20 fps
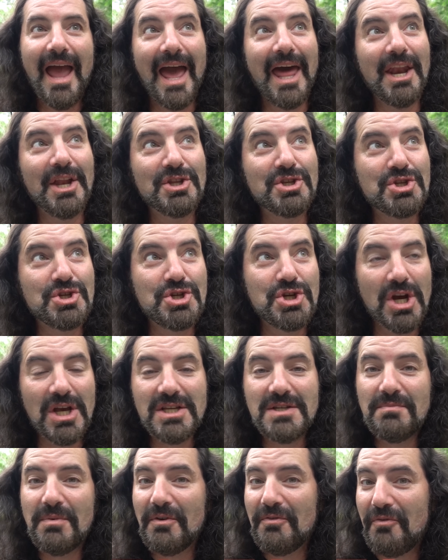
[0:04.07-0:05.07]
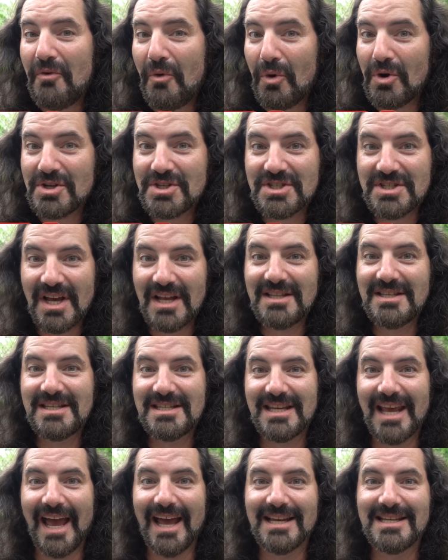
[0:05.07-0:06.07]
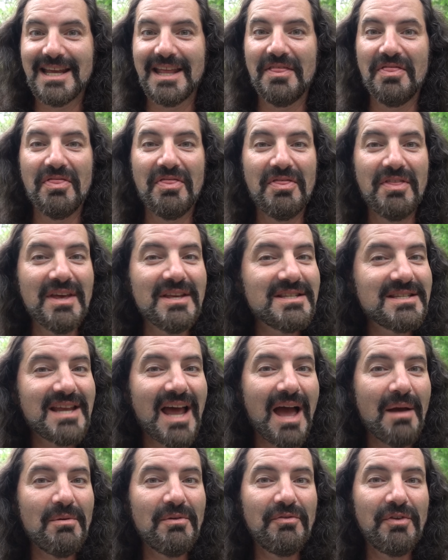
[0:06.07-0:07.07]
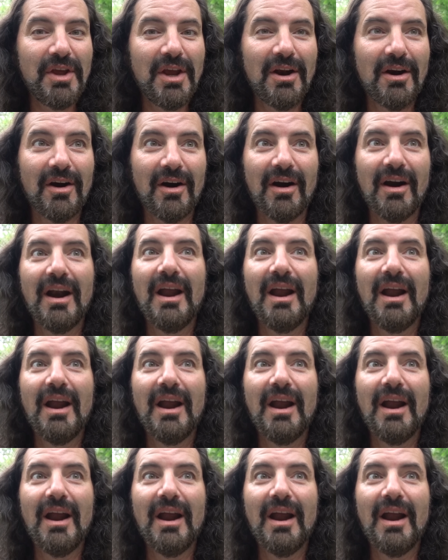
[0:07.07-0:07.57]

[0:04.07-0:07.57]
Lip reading: and it's just before sunset, and this time of year,